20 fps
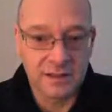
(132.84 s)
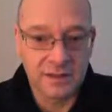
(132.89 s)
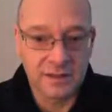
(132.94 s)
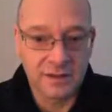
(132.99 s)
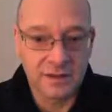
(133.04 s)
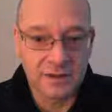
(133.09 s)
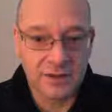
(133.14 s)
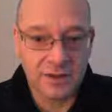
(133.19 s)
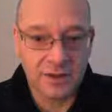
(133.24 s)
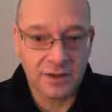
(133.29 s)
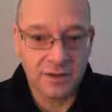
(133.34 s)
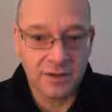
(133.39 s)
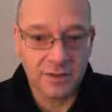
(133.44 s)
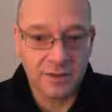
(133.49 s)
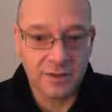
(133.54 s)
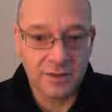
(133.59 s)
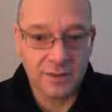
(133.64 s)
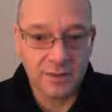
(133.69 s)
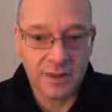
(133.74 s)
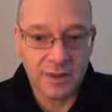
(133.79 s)

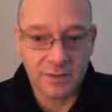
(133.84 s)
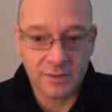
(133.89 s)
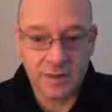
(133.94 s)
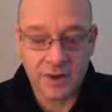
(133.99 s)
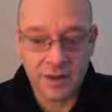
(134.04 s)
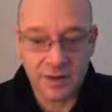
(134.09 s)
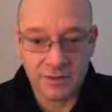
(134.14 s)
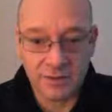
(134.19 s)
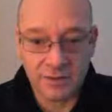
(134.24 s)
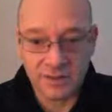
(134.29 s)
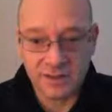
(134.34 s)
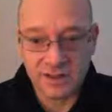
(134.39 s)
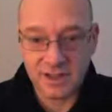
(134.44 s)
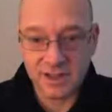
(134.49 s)
So what else?